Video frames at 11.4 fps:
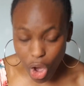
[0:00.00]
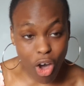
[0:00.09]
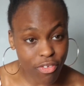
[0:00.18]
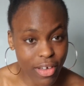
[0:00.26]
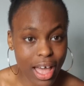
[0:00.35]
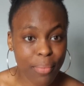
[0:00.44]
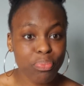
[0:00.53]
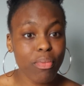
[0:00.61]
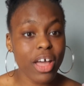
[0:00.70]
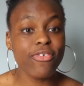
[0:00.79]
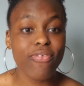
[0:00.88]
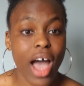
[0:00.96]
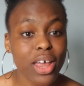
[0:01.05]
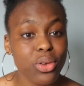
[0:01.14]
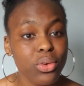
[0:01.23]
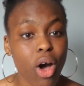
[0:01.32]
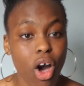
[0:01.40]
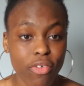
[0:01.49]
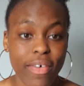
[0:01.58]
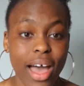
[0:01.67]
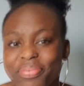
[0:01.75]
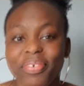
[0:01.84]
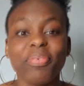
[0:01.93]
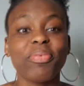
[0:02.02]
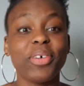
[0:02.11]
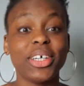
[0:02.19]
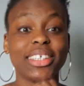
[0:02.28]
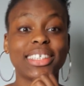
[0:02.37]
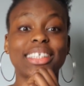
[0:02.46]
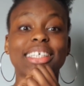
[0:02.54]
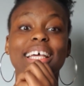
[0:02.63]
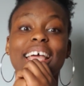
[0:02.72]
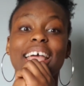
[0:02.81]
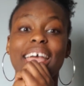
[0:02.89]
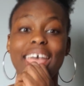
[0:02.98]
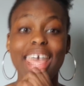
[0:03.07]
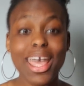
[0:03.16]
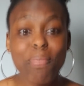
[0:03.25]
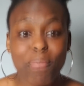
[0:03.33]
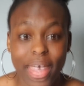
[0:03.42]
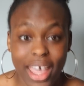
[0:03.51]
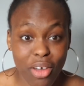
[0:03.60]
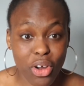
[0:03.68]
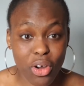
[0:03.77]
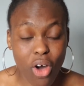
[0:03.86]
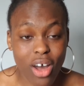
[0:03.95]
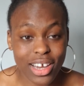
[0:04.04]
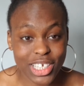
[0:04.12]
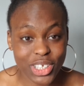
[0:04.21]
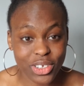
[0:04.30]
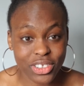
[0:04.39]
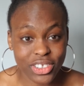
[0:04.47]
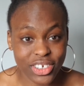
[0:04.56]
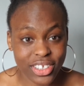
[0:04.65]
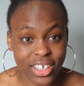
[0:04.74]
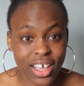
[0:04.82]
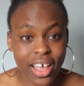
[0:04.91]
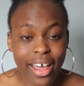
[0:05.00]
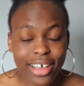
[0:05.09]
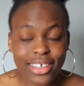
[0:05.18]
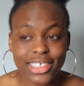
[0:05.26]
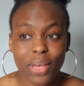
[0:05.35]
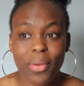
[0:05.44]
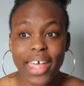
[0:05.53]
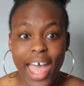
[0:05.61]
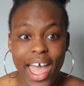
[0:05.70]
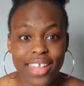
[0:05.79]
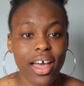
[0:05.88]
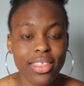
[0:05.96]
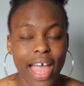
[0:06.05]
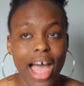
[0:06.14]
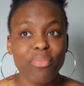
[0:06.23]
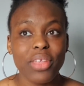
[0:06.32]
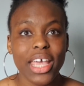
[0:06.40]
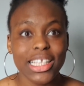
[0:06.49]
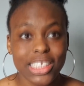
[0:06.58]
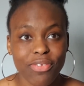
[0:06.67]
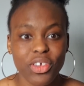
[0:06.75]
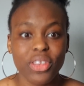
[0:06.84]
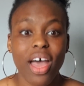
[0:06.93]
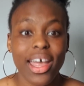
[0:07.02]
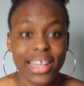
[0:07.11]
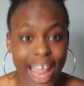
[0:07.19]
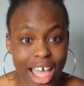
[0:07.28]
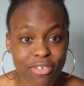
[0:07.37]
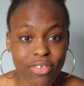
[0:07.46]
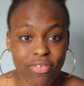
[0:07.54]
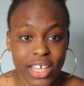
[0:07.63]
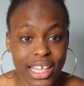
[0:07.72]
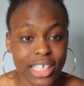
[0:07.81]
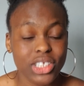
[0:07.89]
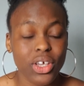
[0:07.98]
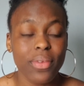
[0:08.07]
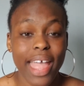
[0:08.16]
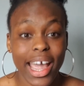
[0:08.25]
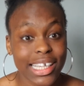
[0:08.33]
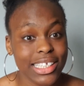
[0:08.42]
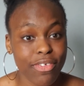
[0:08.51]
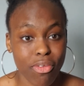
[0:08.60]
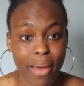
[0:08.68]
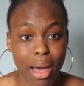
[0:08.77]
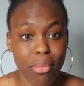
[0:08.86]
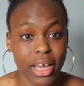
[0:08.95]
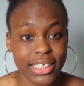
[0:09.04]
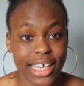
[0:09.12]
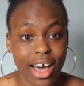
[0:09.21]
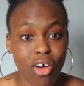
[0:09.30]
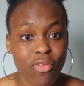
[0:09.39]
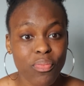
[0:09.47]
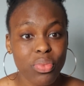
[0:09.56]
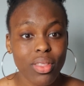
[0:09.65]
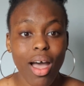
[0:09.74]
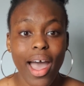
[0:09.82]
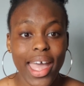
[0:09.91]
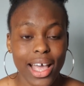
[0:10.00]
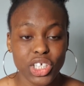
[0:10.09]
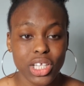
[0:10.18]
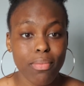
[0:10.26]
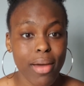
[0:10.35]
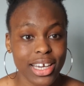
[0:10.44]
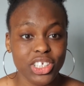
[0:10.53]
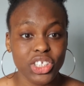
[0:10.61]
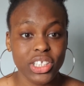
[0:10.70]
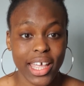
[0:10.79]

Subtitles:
offer, my final offer, was Imperial College London. So again, that interview that I left feeling so negative about myself, I actually managed to